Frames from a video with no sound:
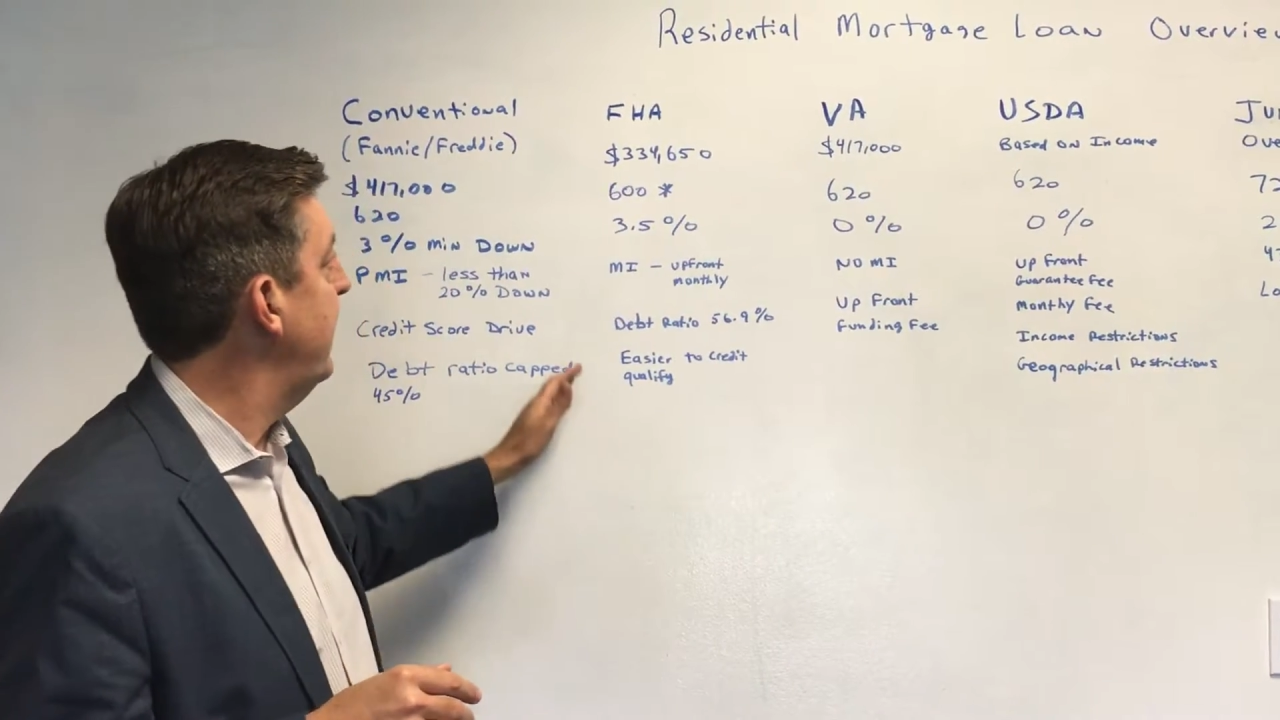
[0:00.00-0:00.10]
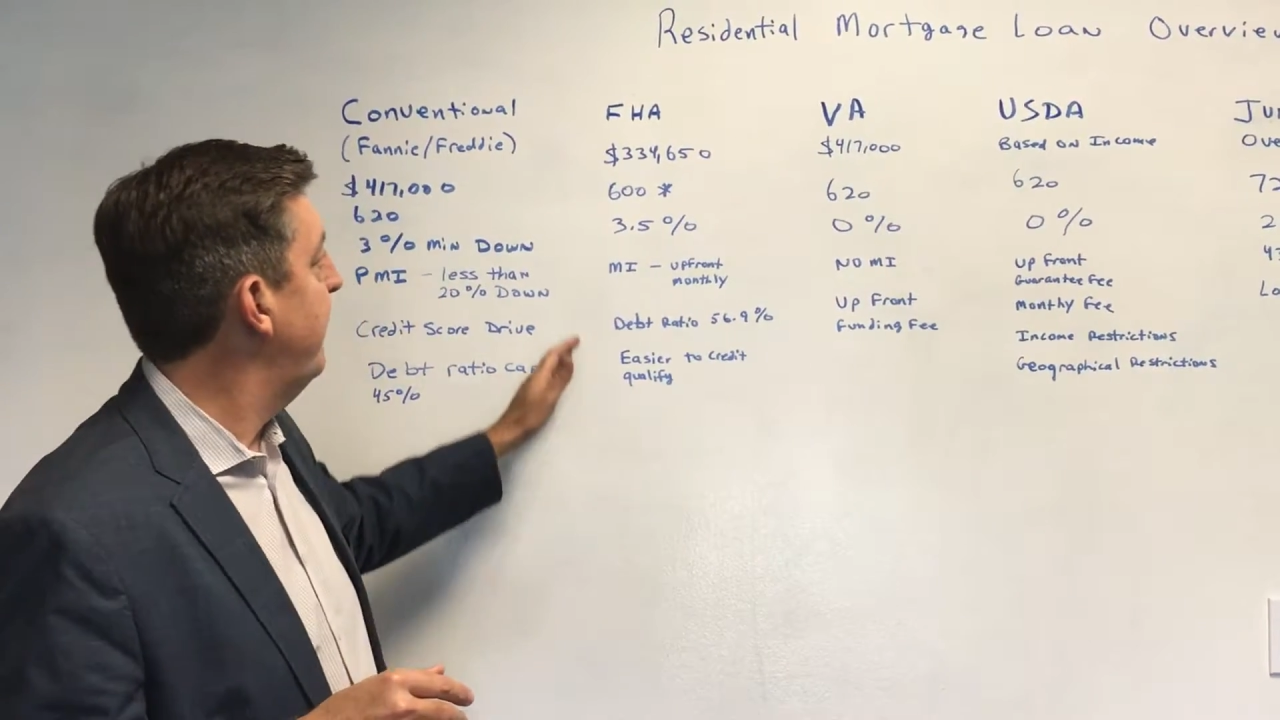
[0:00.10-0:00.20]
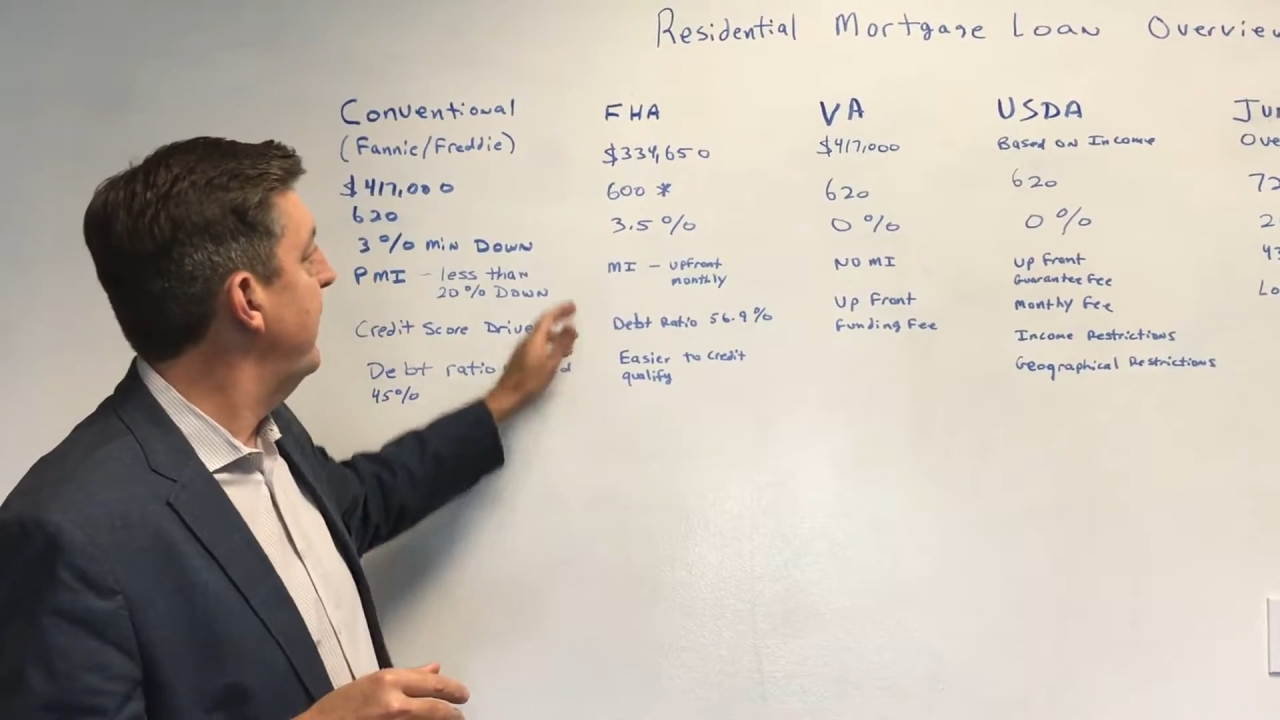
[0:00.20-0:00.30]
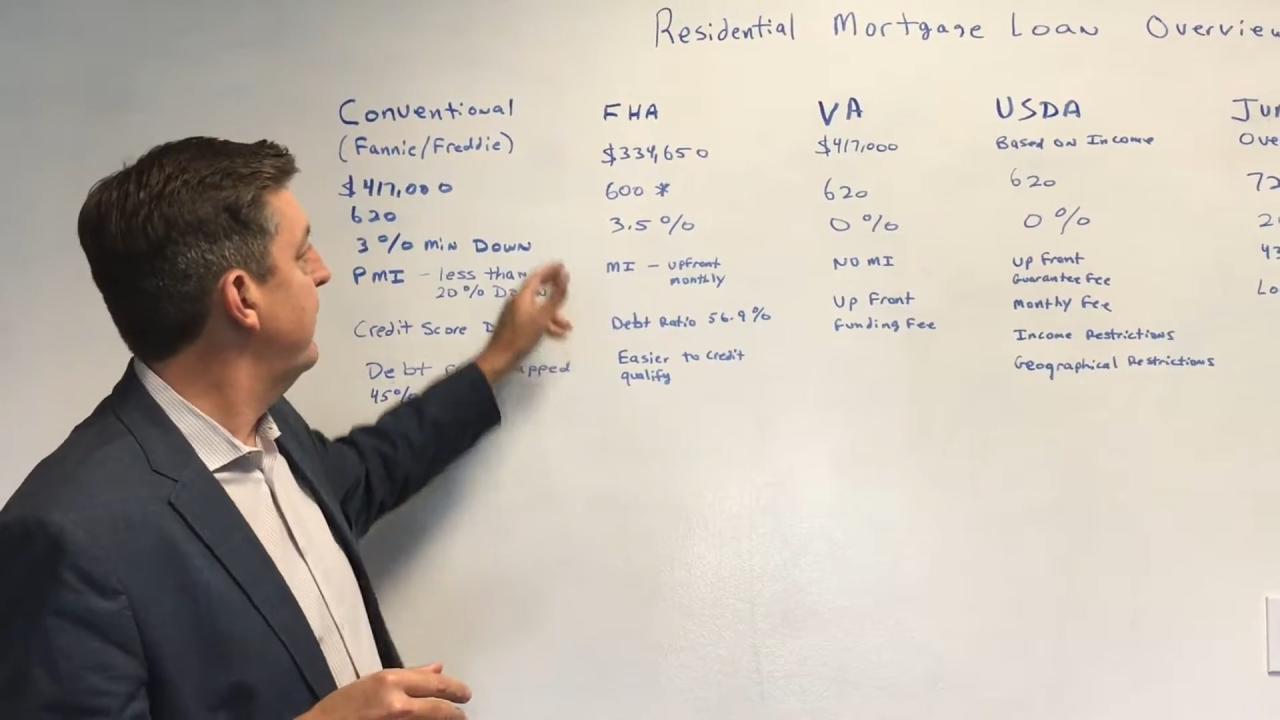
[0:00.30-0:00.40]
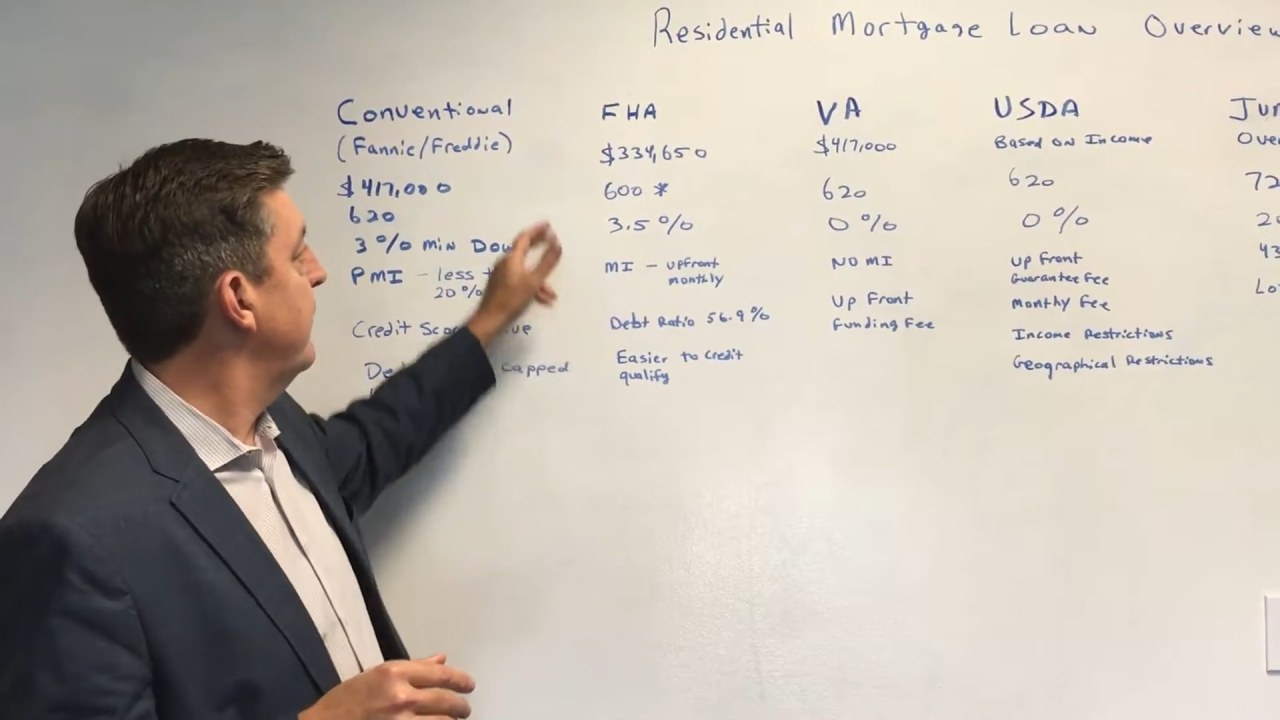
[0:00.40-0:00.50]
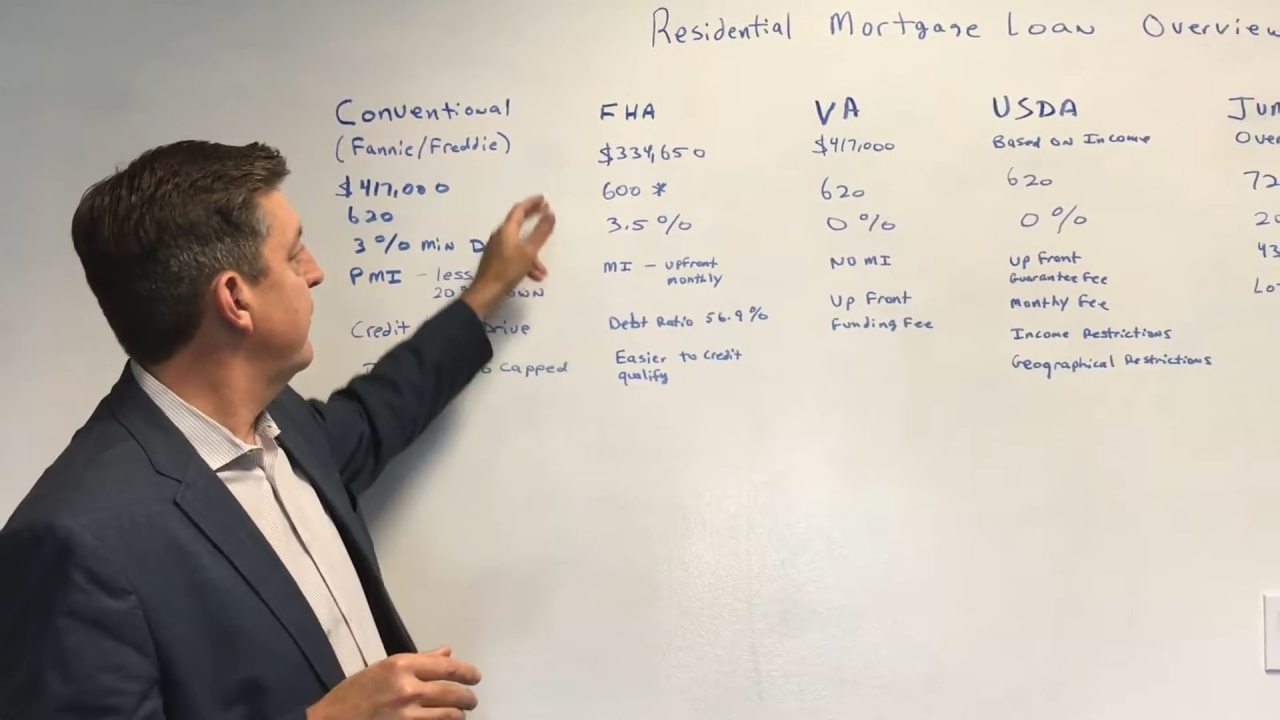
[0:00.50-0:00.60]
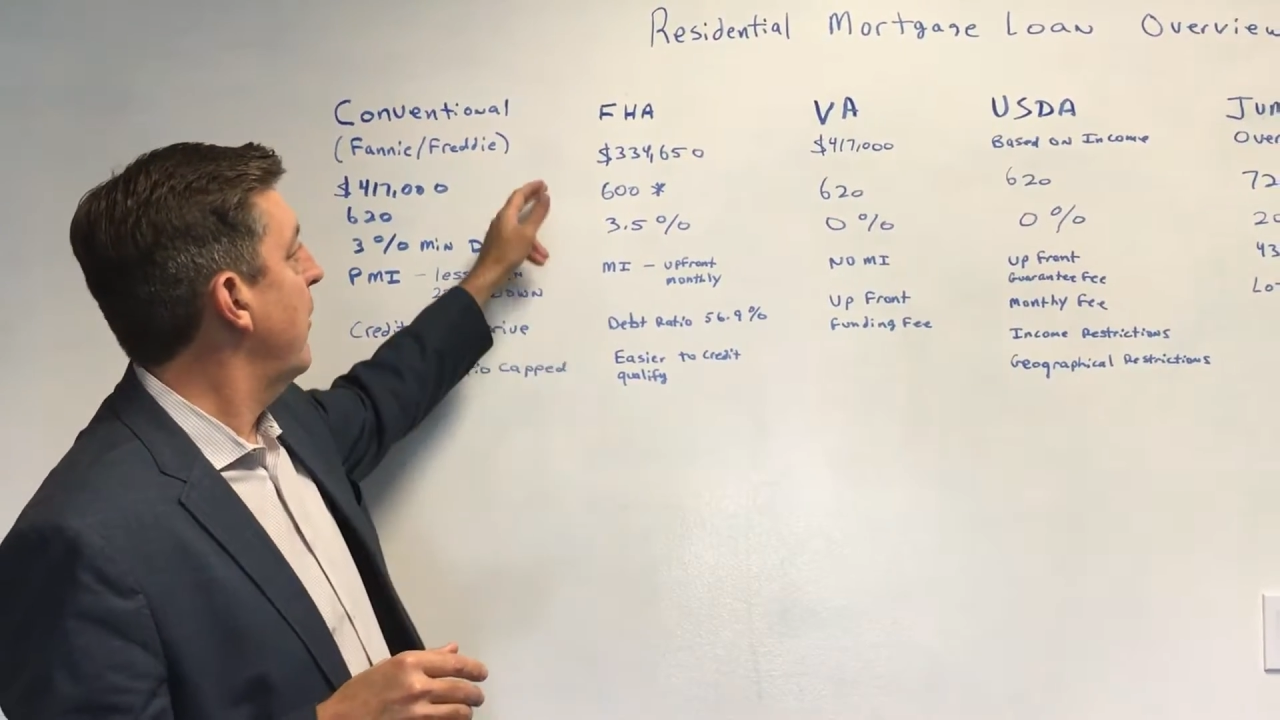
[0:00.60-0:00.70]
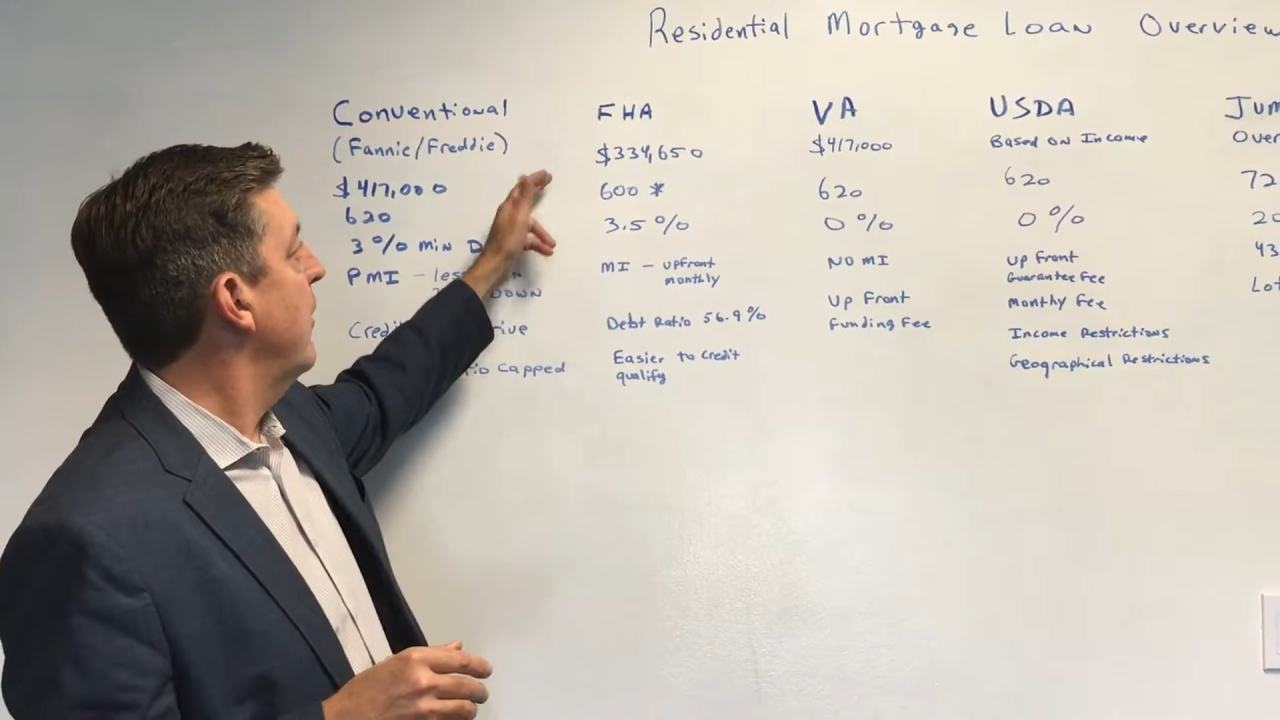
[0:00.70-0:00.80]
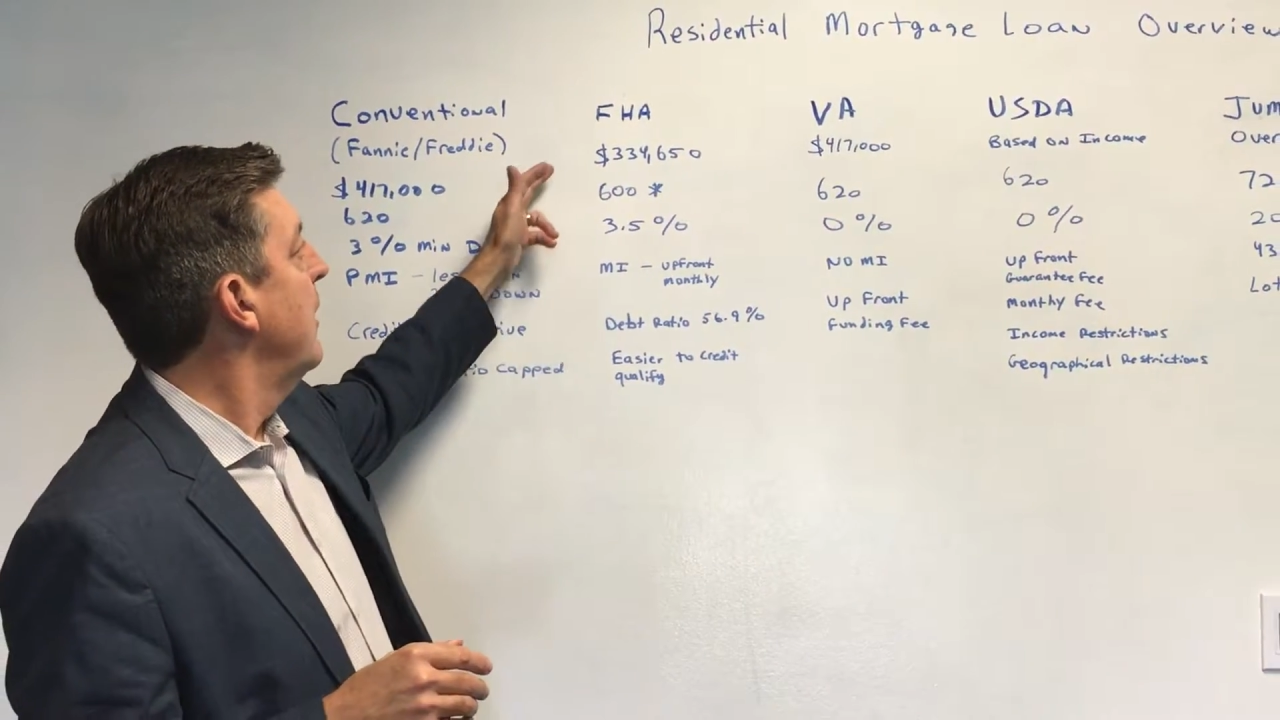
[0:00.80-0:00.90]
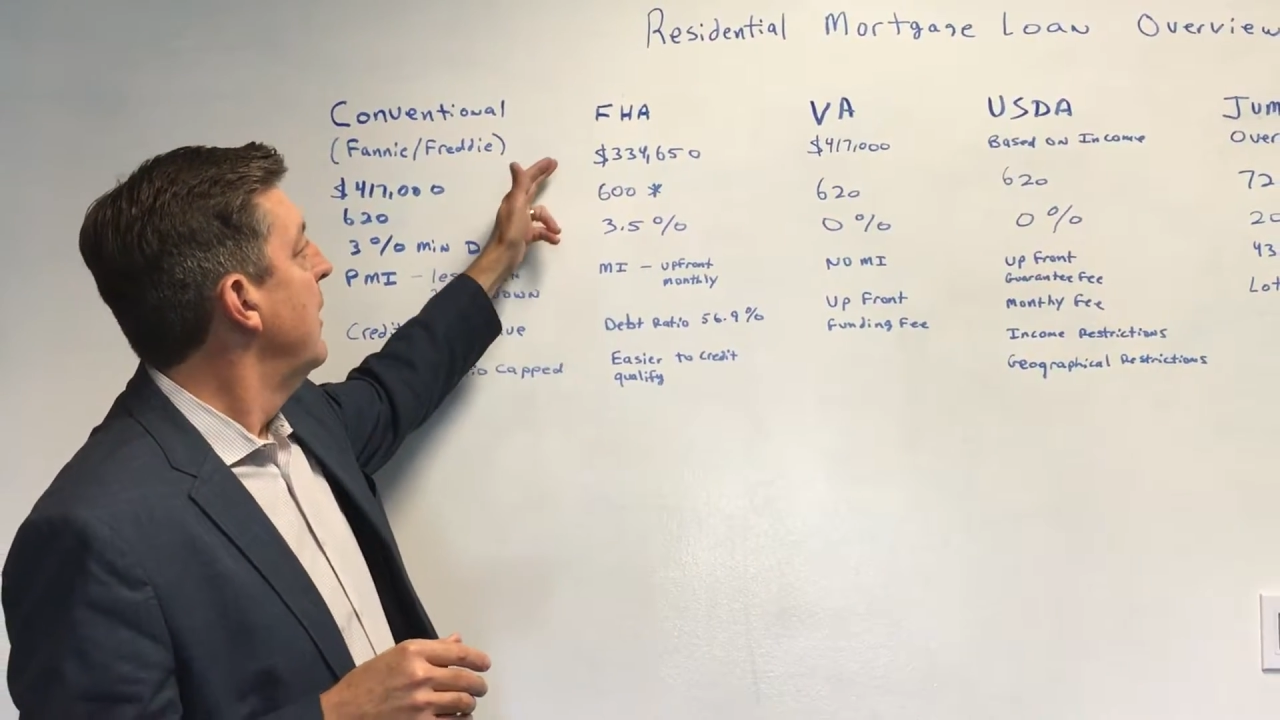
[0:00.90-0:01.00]
key features
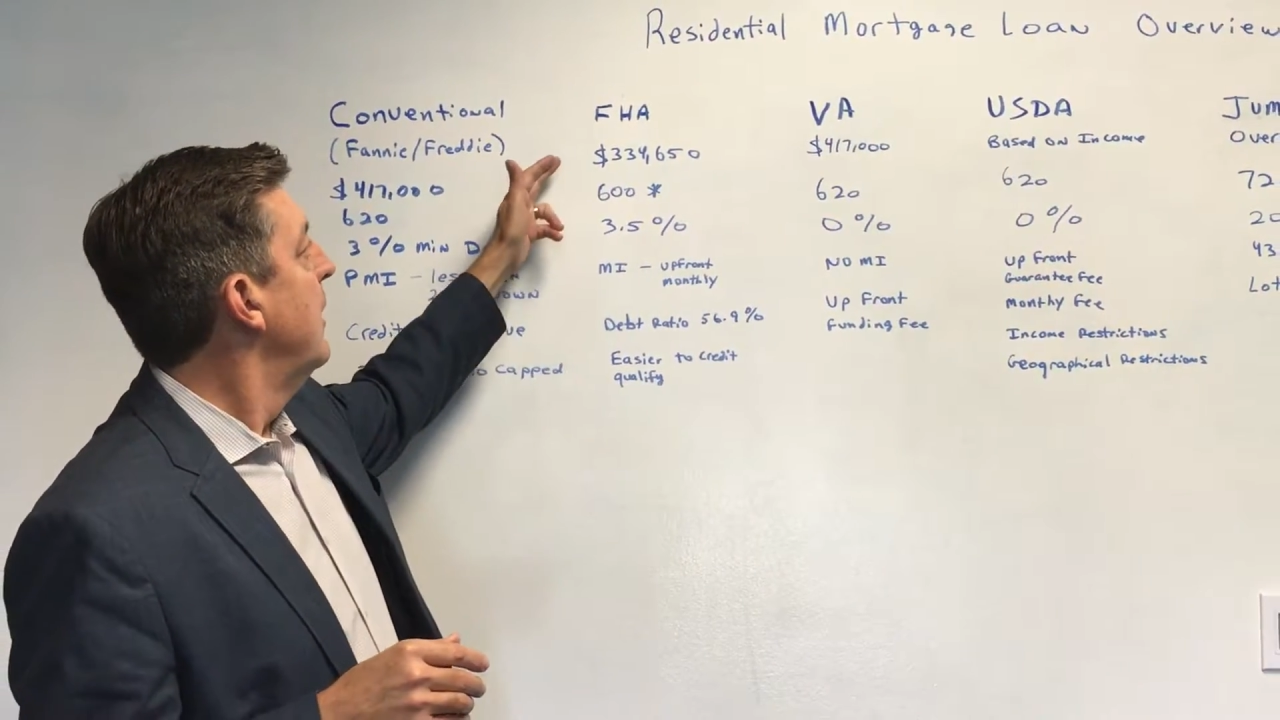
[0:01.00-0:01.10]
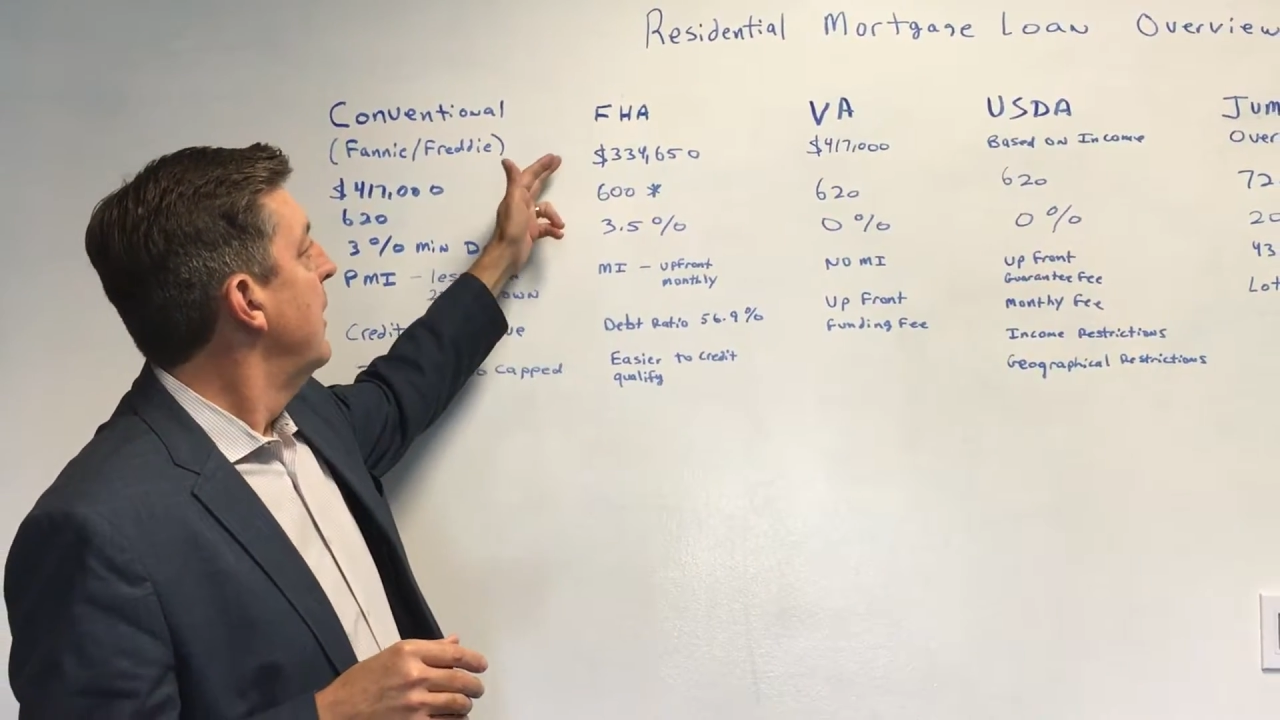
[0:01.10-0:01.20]
are